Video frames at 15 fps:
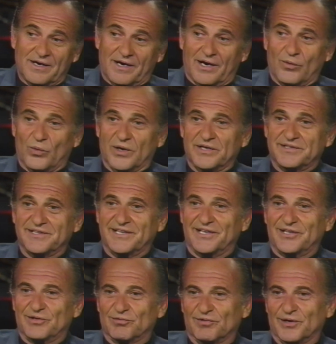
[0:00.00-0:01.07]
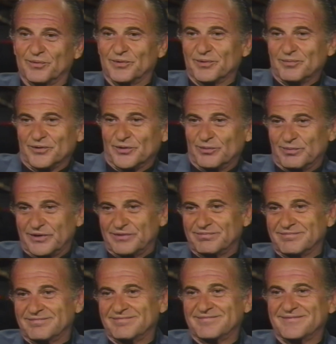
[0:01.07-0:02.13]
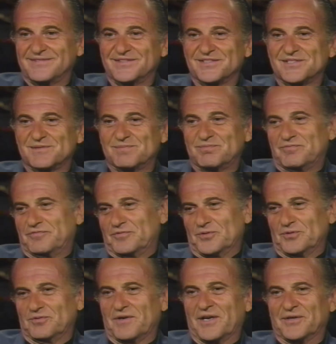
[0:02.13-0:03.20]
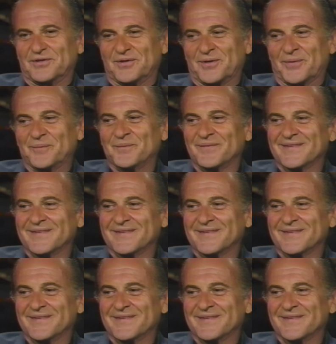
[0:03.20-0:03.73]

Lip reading: I wanted to get in the ring with him a little bit and just fool around, you know.